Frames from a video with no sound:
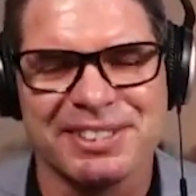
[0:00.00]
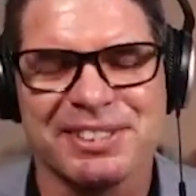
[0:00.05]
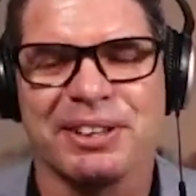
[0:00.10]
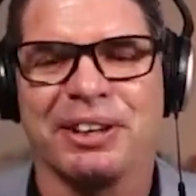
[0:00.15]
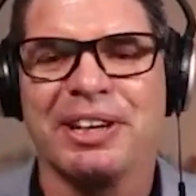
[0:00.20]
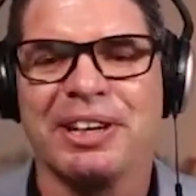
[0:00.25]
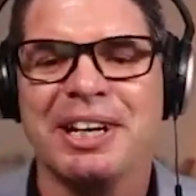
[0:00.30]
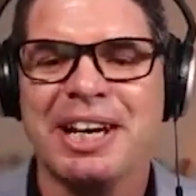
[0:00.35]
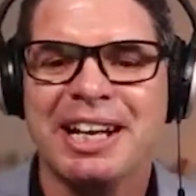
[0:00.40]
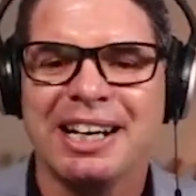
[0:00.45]
So
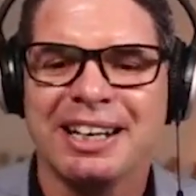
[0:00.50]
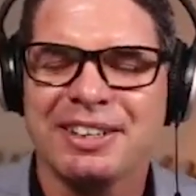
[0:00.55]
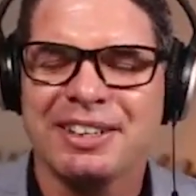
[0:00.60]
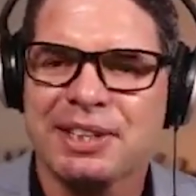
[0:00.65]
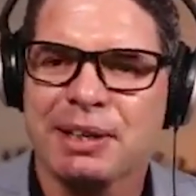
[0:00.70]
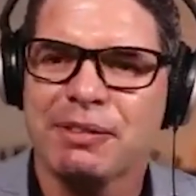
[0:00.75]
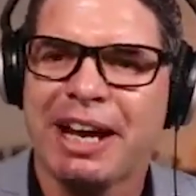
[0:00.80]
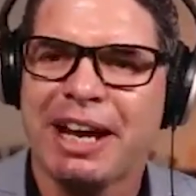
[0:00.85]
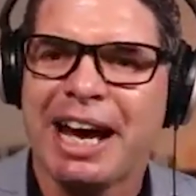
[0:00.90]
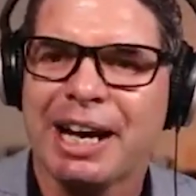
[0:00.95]
let's
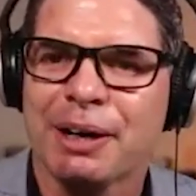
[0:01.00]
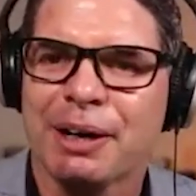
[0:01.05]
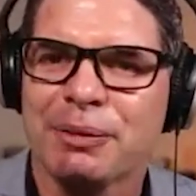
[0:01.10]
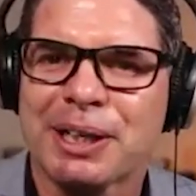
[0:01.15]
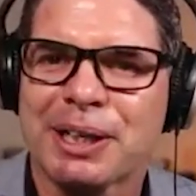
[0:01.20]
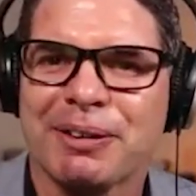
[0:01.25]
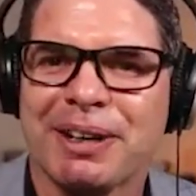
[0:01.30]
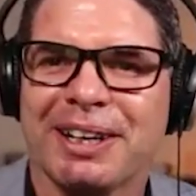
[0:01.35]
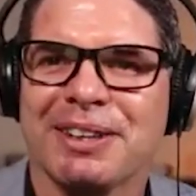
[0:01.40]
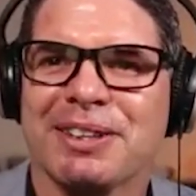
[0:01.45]
keep it. How do we
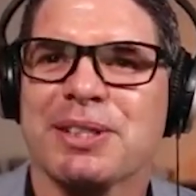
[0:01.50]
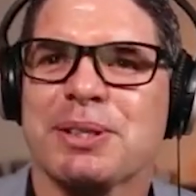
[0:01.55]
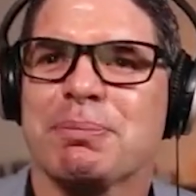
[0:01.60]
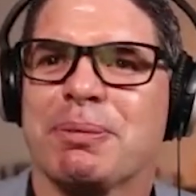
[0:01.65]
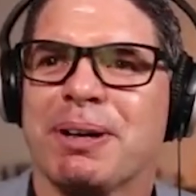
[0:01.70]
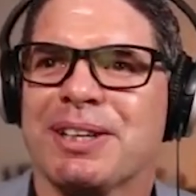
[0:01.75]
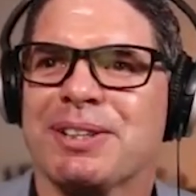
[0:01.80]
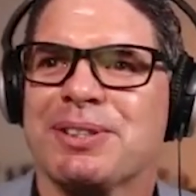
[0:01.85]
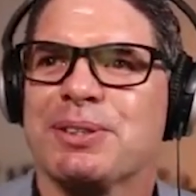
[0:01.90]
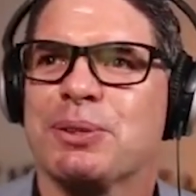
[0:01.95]
create the
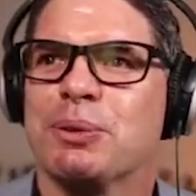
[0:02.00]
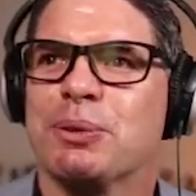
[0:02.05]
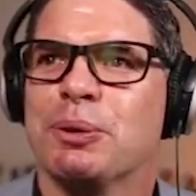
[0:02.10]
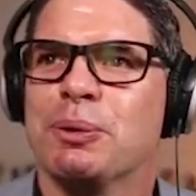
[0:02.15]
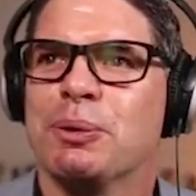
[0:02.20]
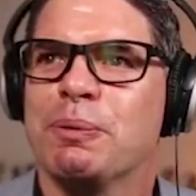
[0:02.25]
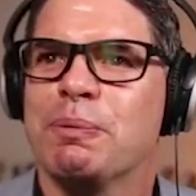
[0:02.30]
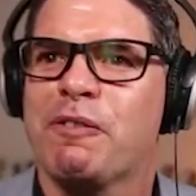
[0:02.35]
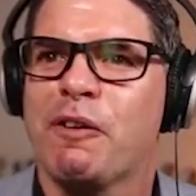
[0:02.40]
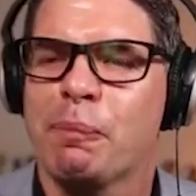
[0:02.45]
space
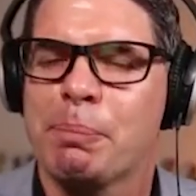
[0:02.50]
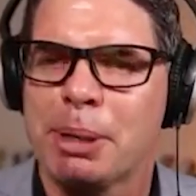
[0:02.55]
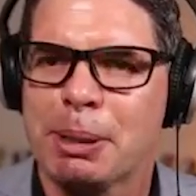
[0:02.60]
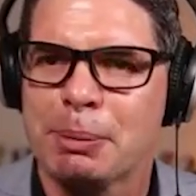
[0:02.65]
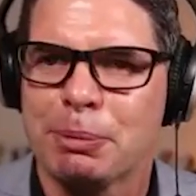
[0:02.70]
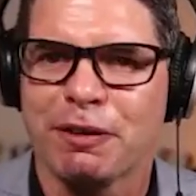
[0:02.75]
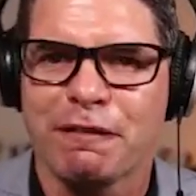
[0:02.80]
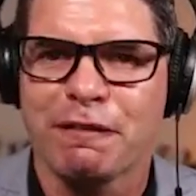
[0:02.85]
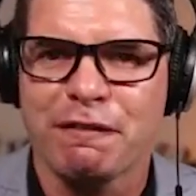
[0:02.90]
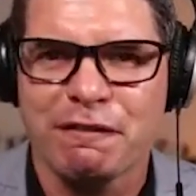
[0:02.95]
for
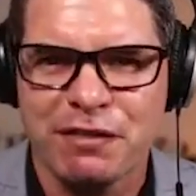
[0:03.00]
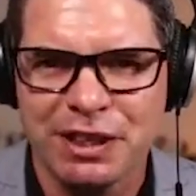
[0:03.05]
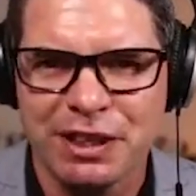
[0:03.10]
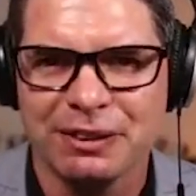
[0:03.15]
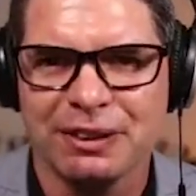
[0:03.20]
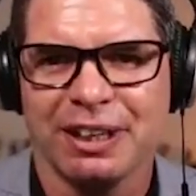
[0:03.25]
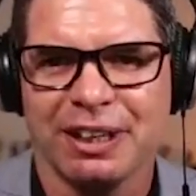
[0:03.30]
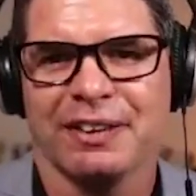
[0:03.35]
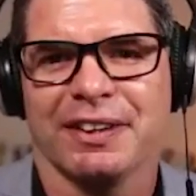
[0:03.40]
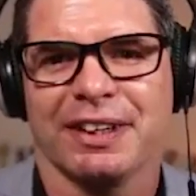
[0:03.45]
people to feel
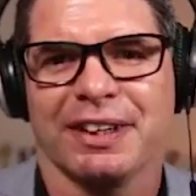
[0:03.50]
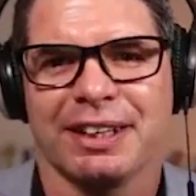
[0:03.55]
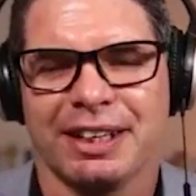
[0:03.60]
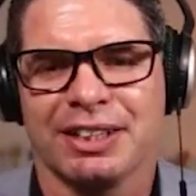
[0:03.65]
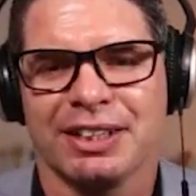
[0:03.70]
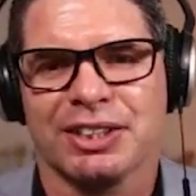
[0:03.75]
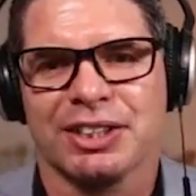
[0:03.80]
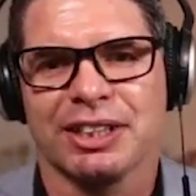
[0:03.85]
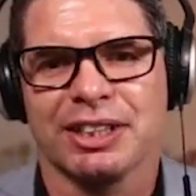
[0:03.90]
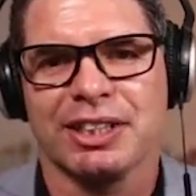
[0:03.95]
like they can
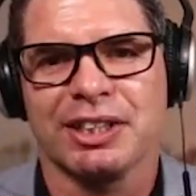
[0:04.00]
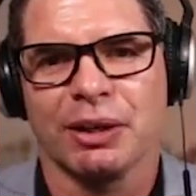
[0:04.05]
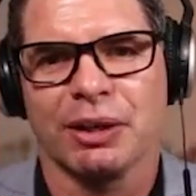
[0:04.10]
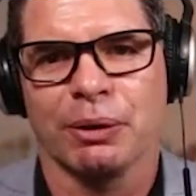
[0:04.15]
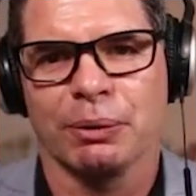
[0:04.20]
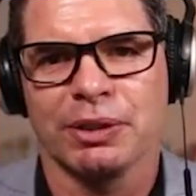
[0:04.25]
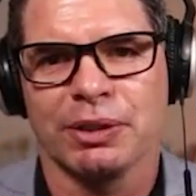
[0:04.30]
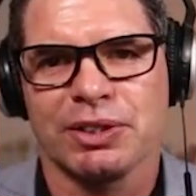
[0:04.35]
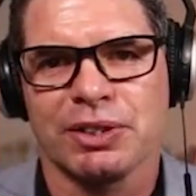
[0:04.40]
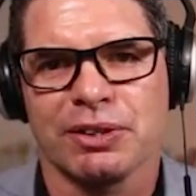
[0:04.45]
actually go
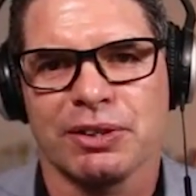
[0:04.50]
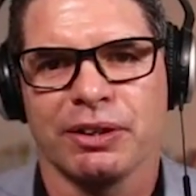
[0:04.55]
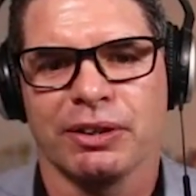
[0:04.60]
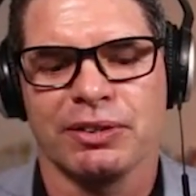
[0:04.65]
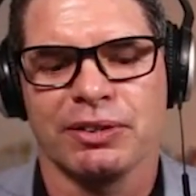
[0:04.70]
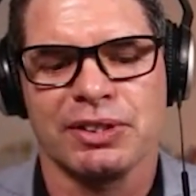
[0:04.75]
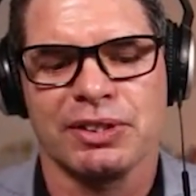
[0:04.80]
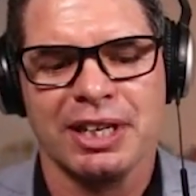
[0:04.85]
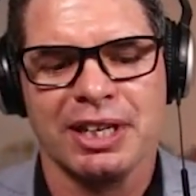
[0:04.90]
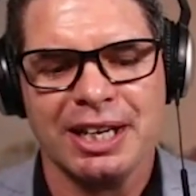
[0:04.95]
into
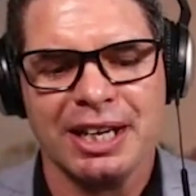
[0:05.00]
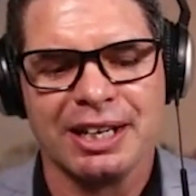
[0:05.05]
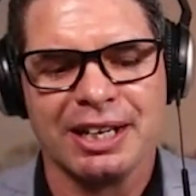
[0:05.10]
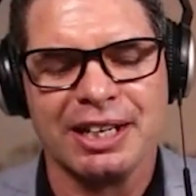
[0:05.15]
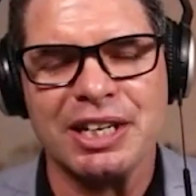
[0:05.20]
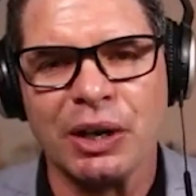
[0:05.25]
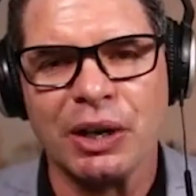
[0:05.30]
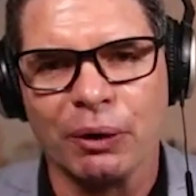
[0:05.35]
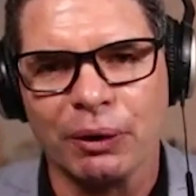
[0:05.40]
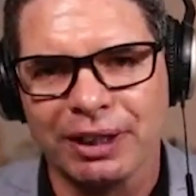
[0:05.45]
those,
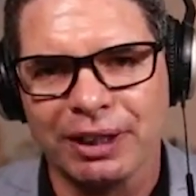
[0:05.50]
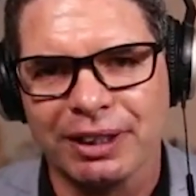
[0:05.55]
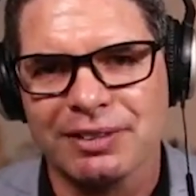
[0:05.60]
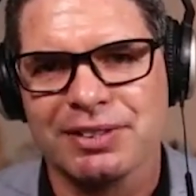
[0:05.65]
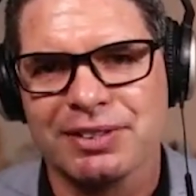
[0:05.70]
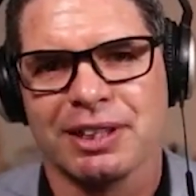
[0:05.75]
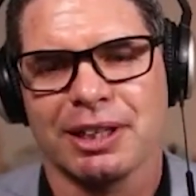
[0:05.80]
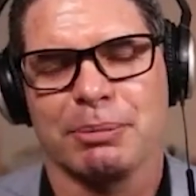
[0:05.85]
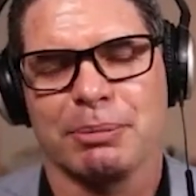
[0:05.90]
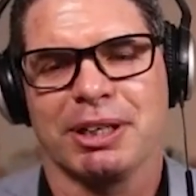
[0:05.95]
knowing it's
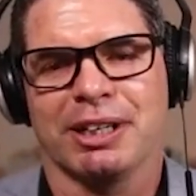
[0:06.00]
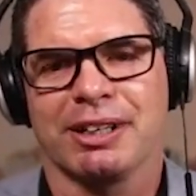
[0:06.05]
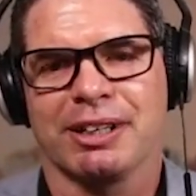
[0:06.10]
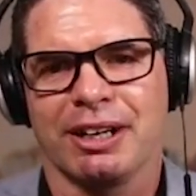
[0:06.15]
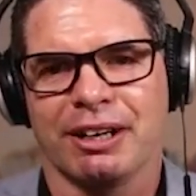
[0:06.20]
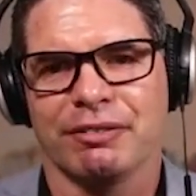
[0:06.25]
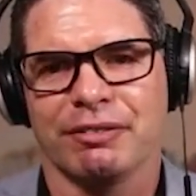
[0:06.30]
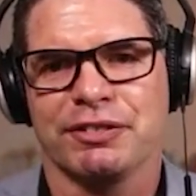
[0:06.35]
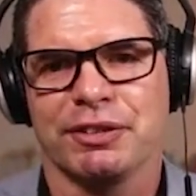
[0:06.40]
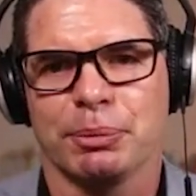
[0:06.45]
going to be
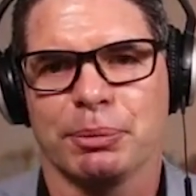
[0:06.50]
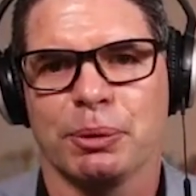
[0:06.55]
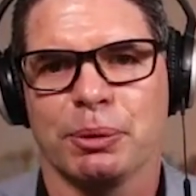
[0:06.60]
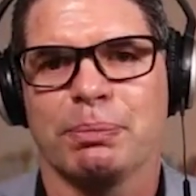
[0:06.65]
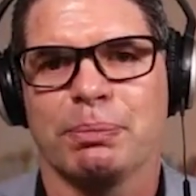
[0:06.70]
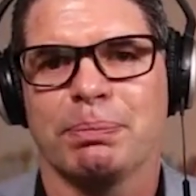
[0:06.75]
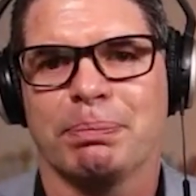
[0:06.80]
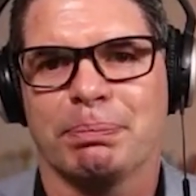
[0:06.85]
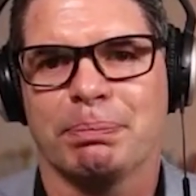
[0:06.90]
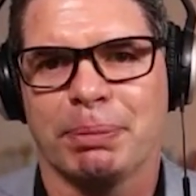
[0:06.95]
uncomfortable,
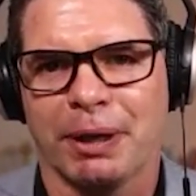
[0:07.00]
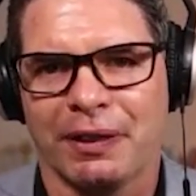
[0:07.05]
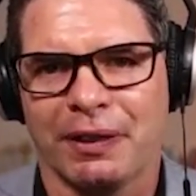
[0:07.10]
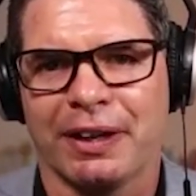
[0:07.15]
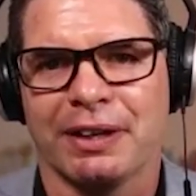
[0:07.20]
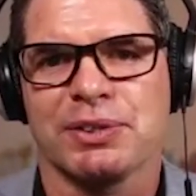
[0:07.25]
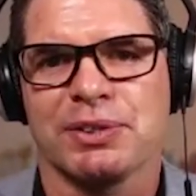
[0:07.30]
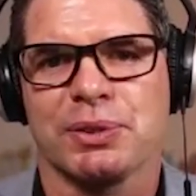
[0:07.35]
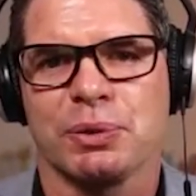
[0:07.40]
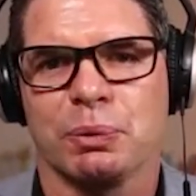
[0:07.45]
but
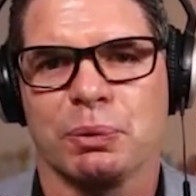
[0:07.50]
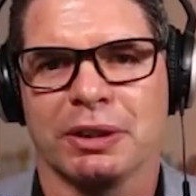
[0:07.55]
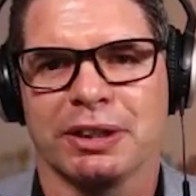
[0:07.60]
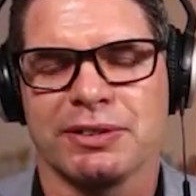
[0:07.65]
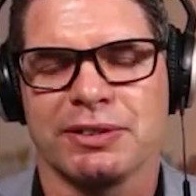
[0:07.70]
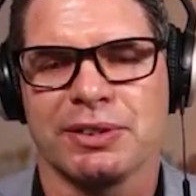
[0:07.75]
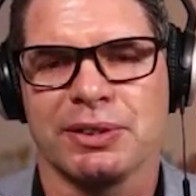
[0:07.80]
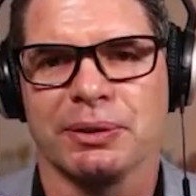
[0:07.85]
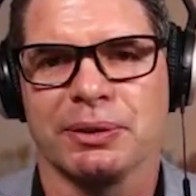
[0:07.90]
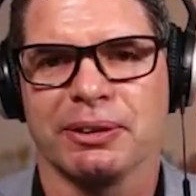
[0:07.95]
they're still
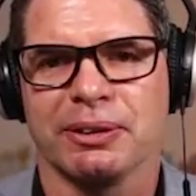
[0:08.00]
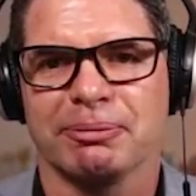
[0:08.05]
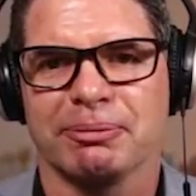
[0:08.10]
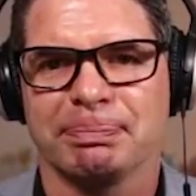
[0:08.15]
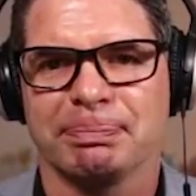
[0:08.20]
willing to do it?